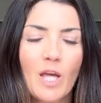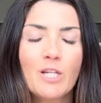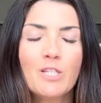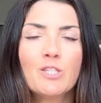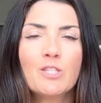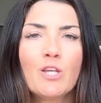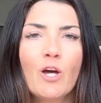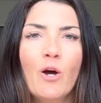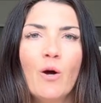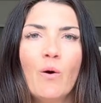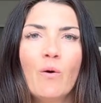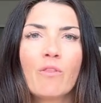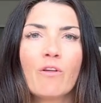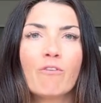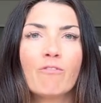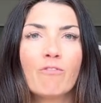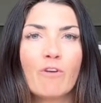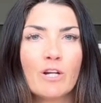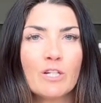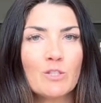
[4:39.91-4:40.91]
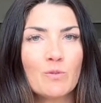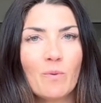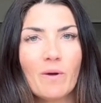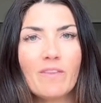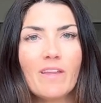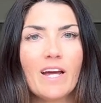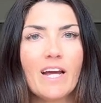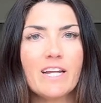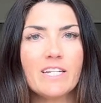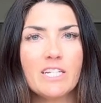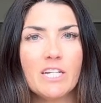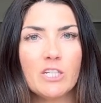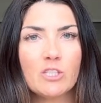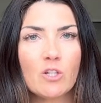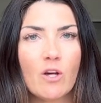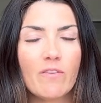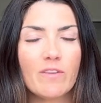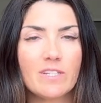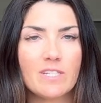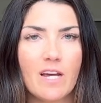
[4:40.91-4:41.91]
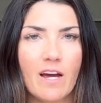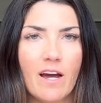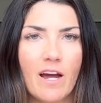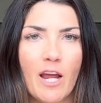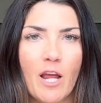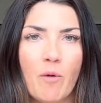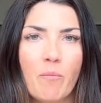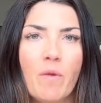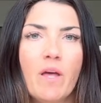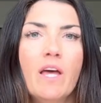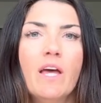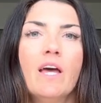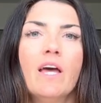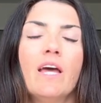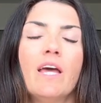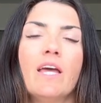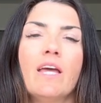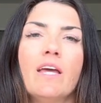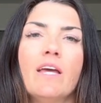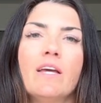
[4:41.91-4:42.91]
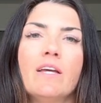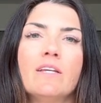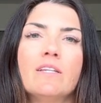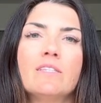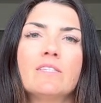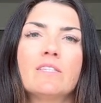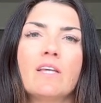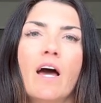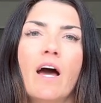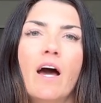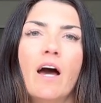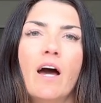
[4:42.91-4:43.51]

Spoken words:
So the first one that I teach all the time is